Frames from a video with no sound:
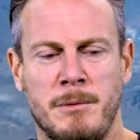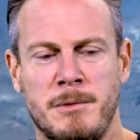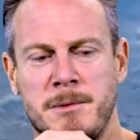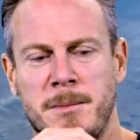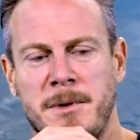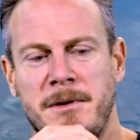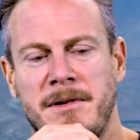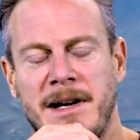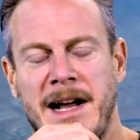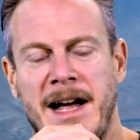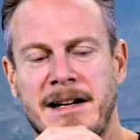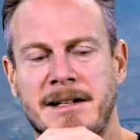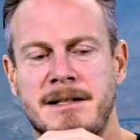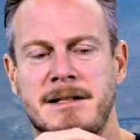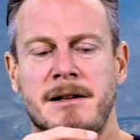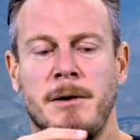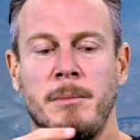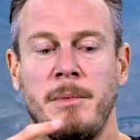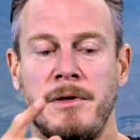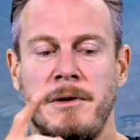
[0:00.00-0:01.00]
a bit of a
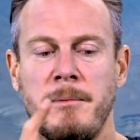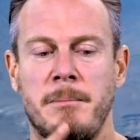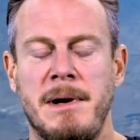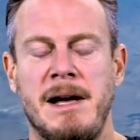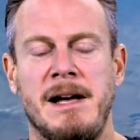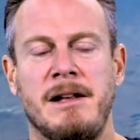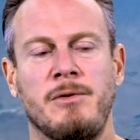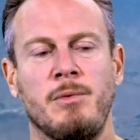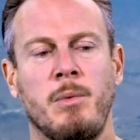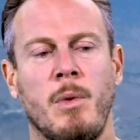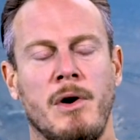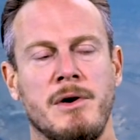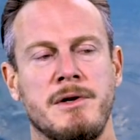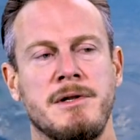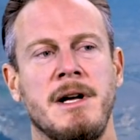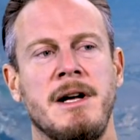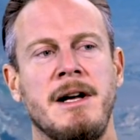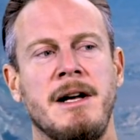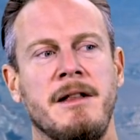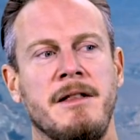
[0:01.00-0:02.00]
gangster, but the myth was
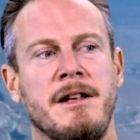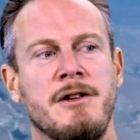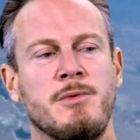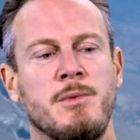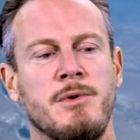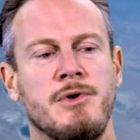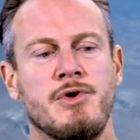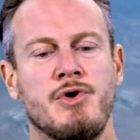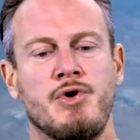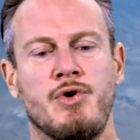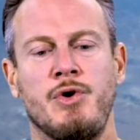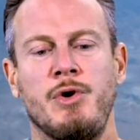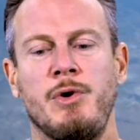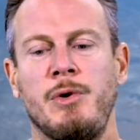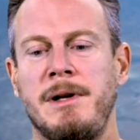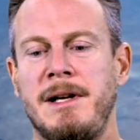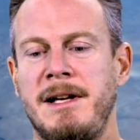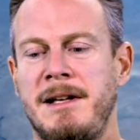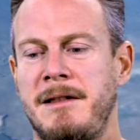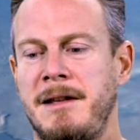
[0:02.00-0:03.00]
this was
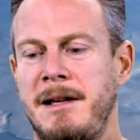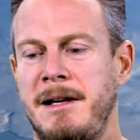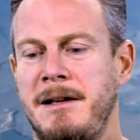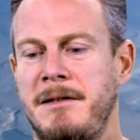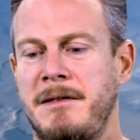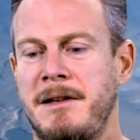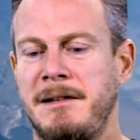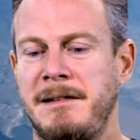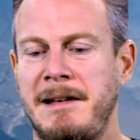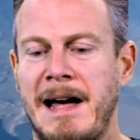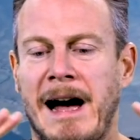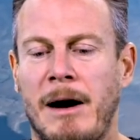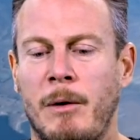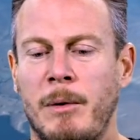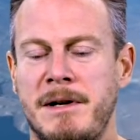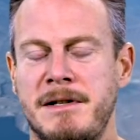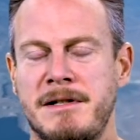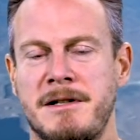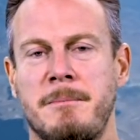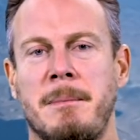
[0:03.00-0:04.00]
truly the
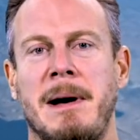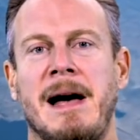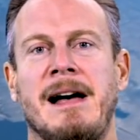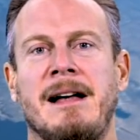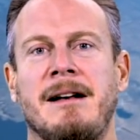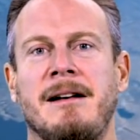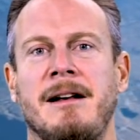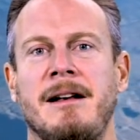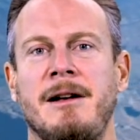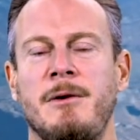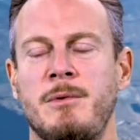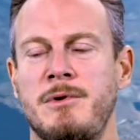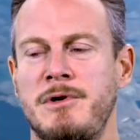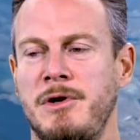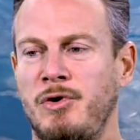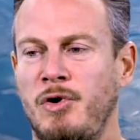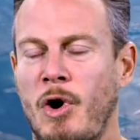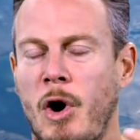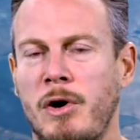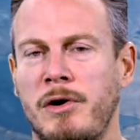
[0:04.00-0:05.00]
Taoist man. He was a
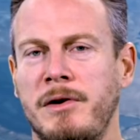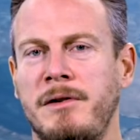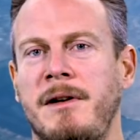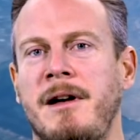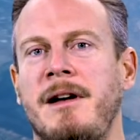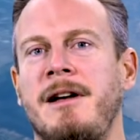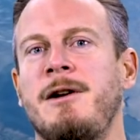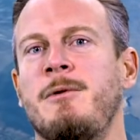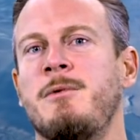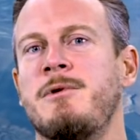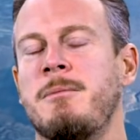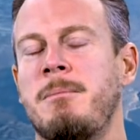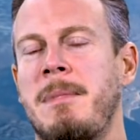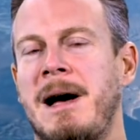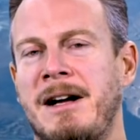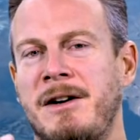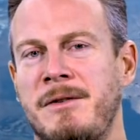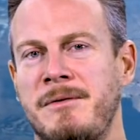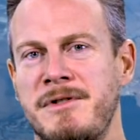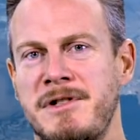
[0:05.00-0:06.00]
doctor, he was a
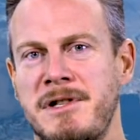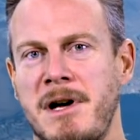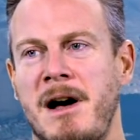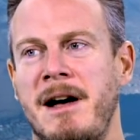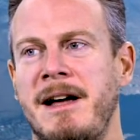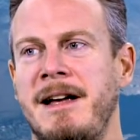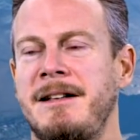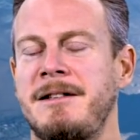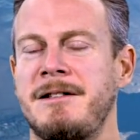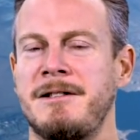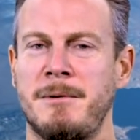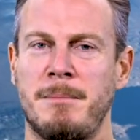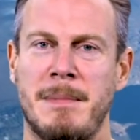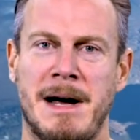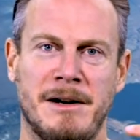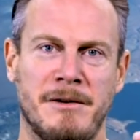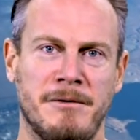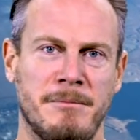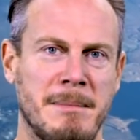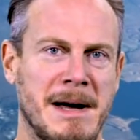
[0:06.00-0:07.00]
man of science, a
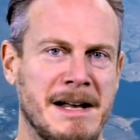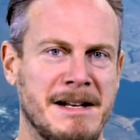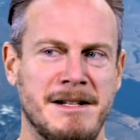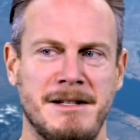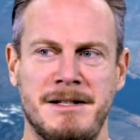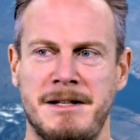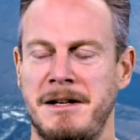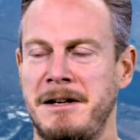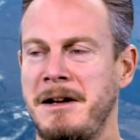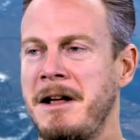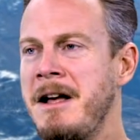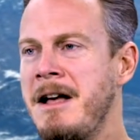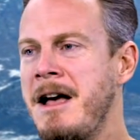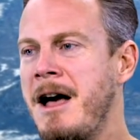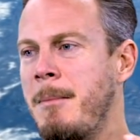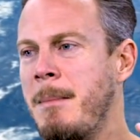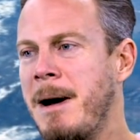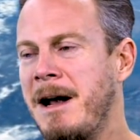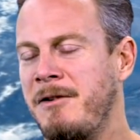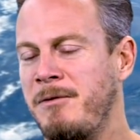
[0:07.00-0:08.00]
man of medicine,
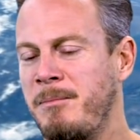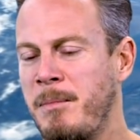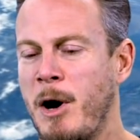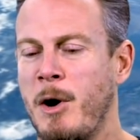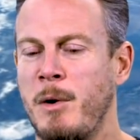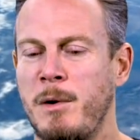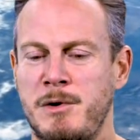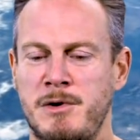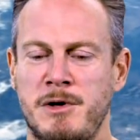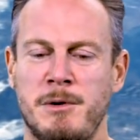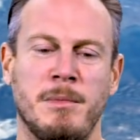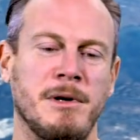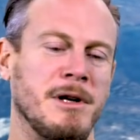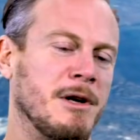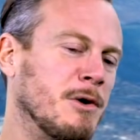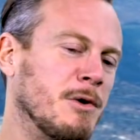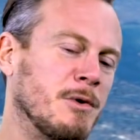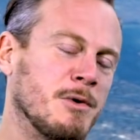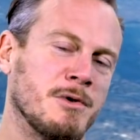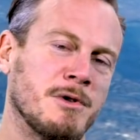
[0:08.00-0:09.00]
a man of poetry, but he
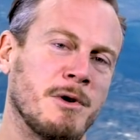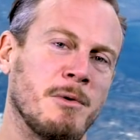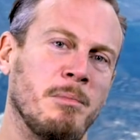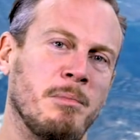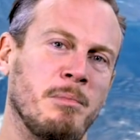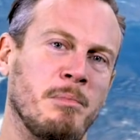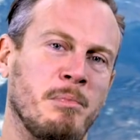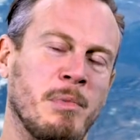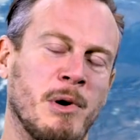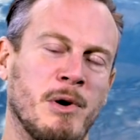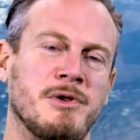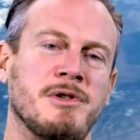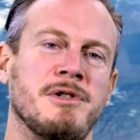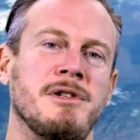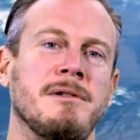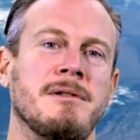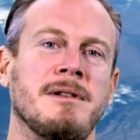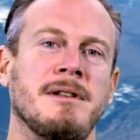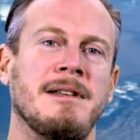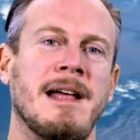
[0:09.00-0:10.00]
could also punch
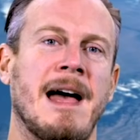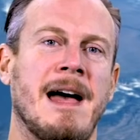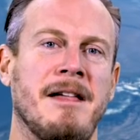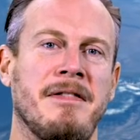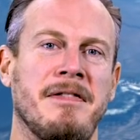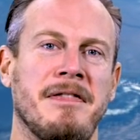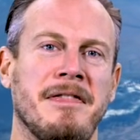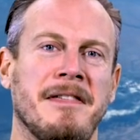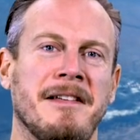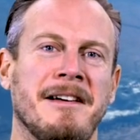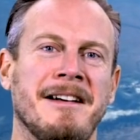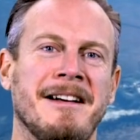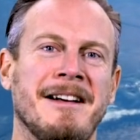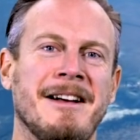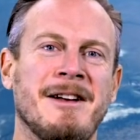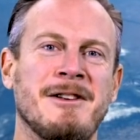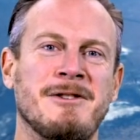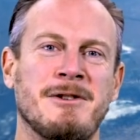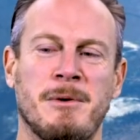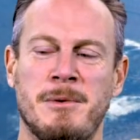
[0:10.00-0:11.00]
you to death.
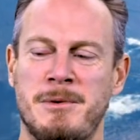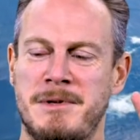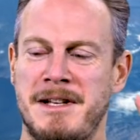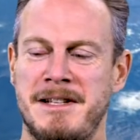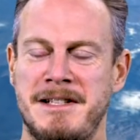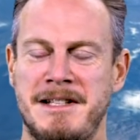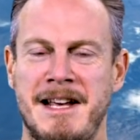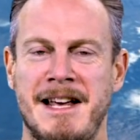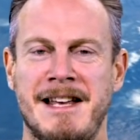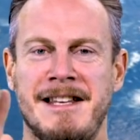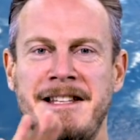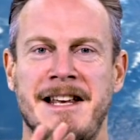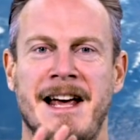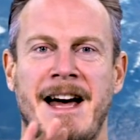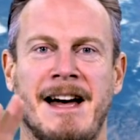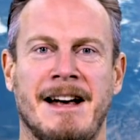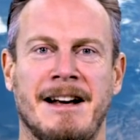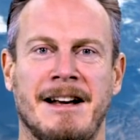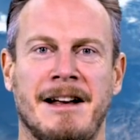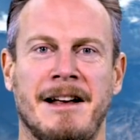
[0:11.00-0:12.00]
So it was this
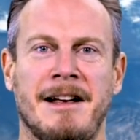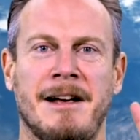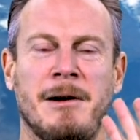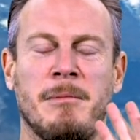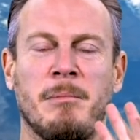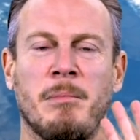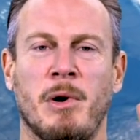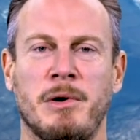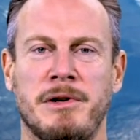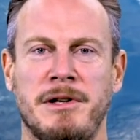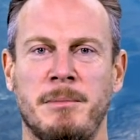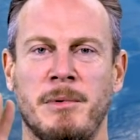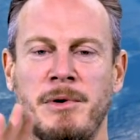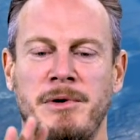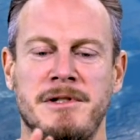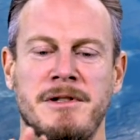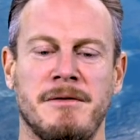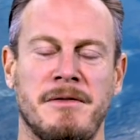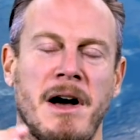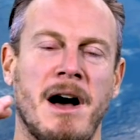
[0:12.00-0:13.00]
yin-yang
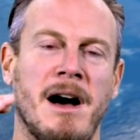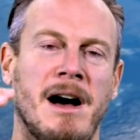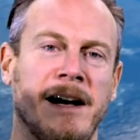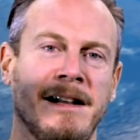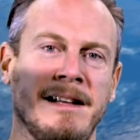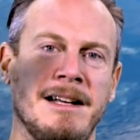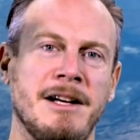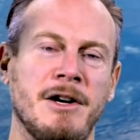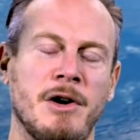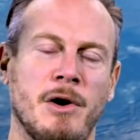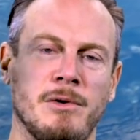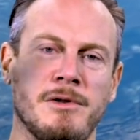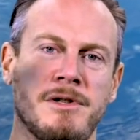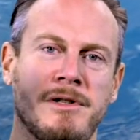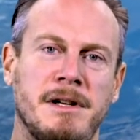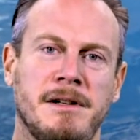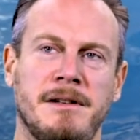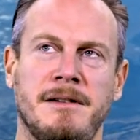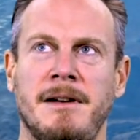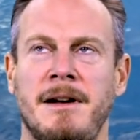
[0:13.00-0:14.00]
embodiment of the highly
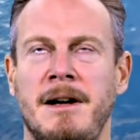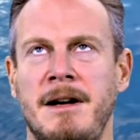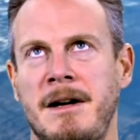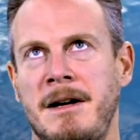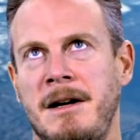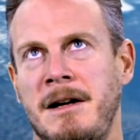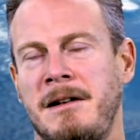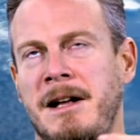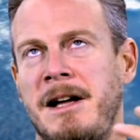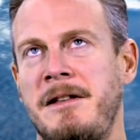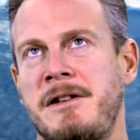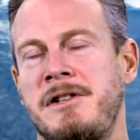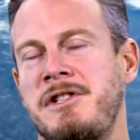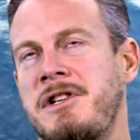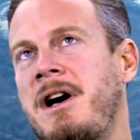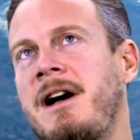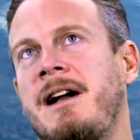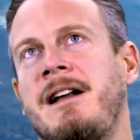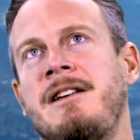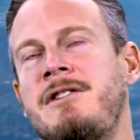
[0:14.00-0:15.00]
cultured, like the
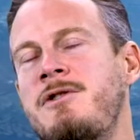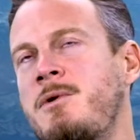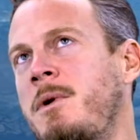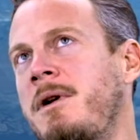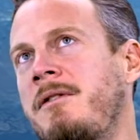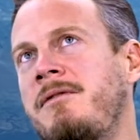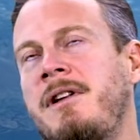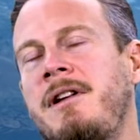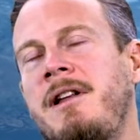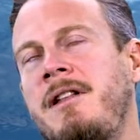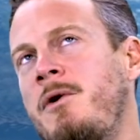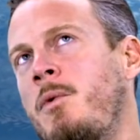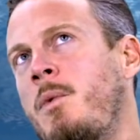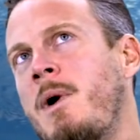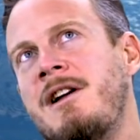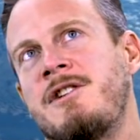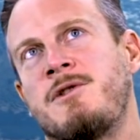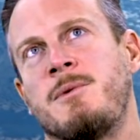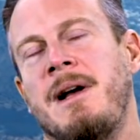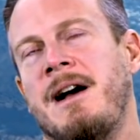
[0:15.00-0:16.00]
Chinese equivalent. In the
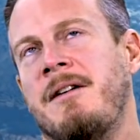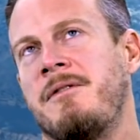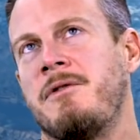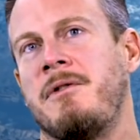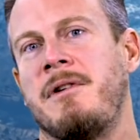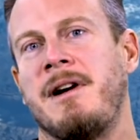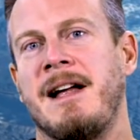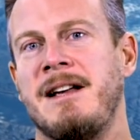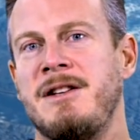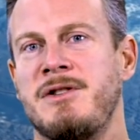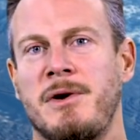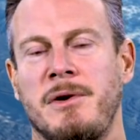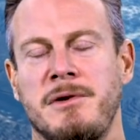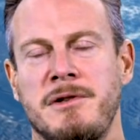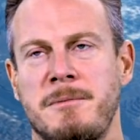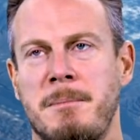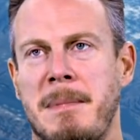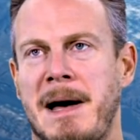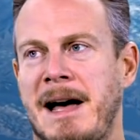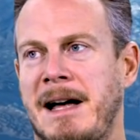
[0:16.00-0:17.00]
West, we have the
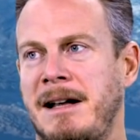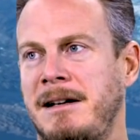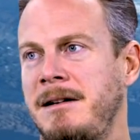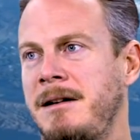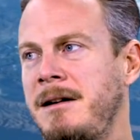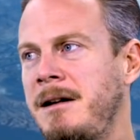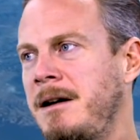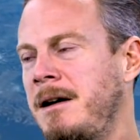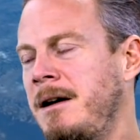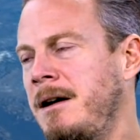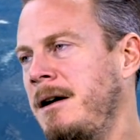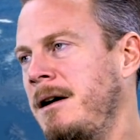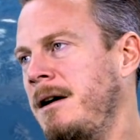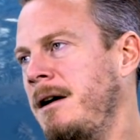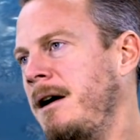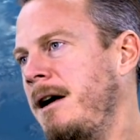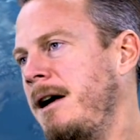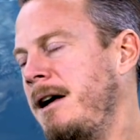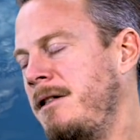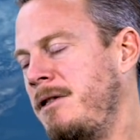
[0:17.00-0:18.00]
Renaissance man.
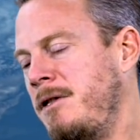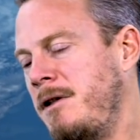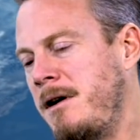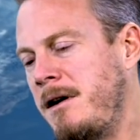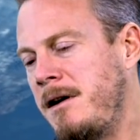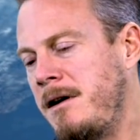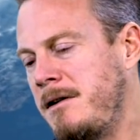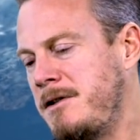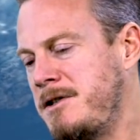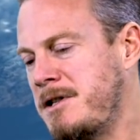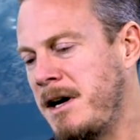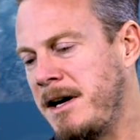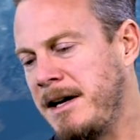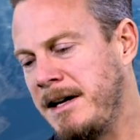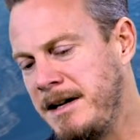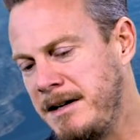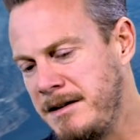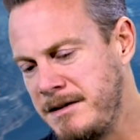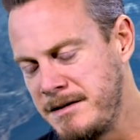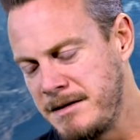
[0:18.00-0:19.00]
In the
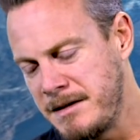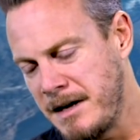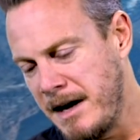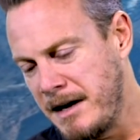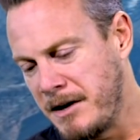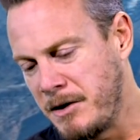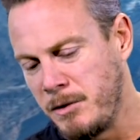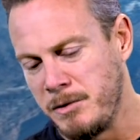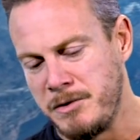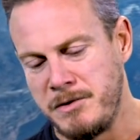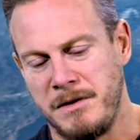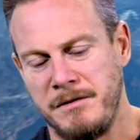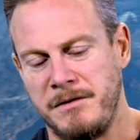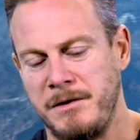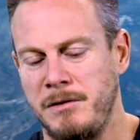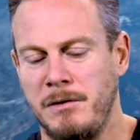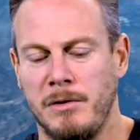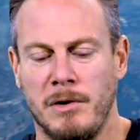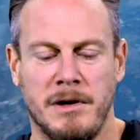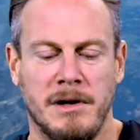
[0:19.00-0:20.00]
Chinese culture, if
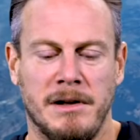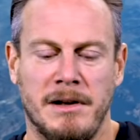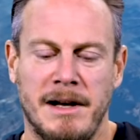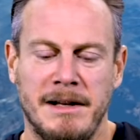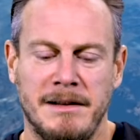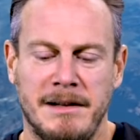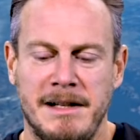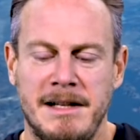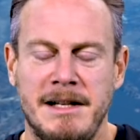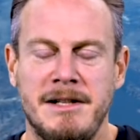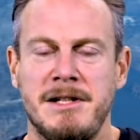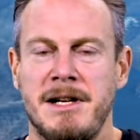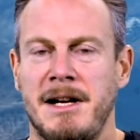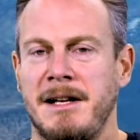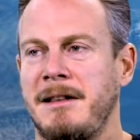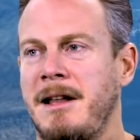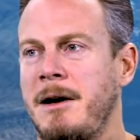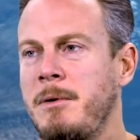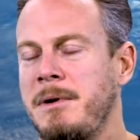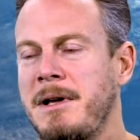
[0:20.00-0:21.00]
you look at like the I
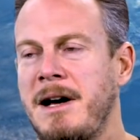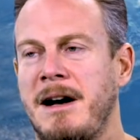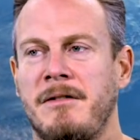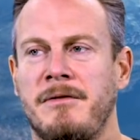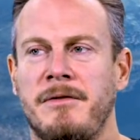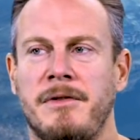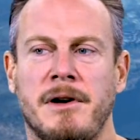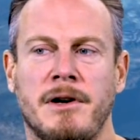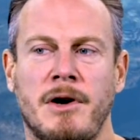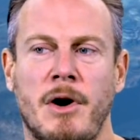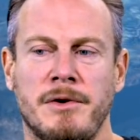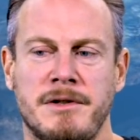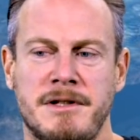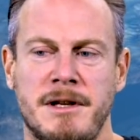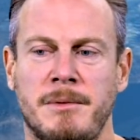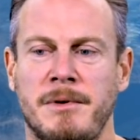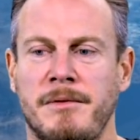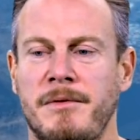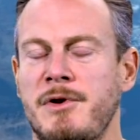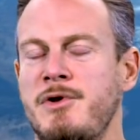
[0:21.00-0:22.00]
Ching, they would have the
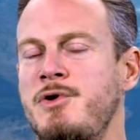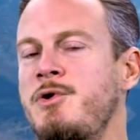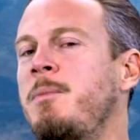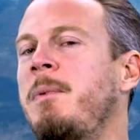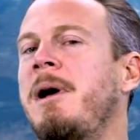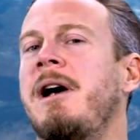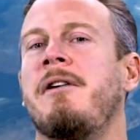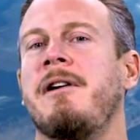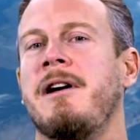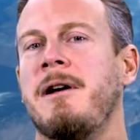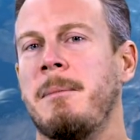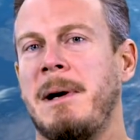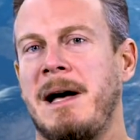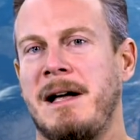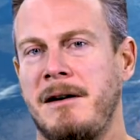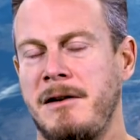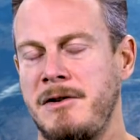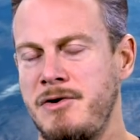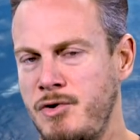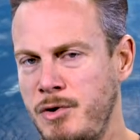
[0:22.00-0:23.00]
concept of the superior
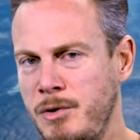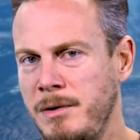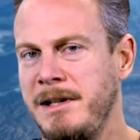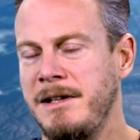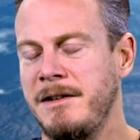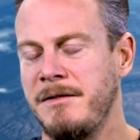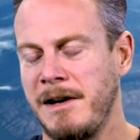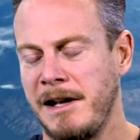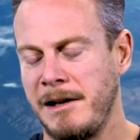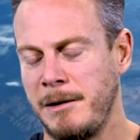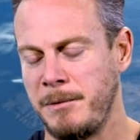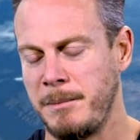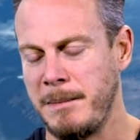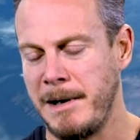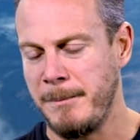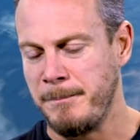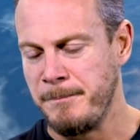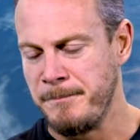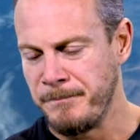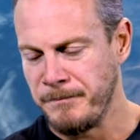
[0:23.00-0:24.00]
man, a truly developed man.